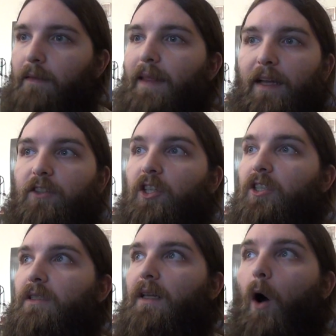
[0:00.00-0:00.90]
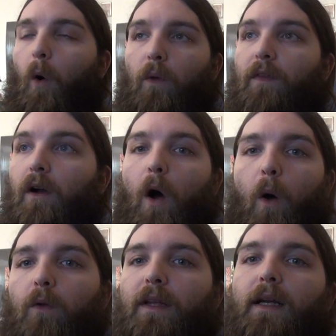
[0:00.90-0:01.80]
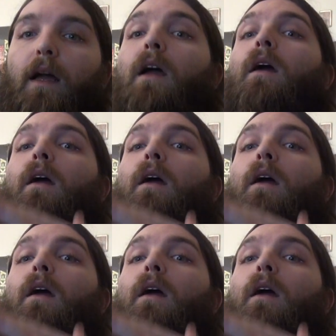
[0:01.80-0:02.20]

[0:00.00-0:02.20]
They just hold, they're holding...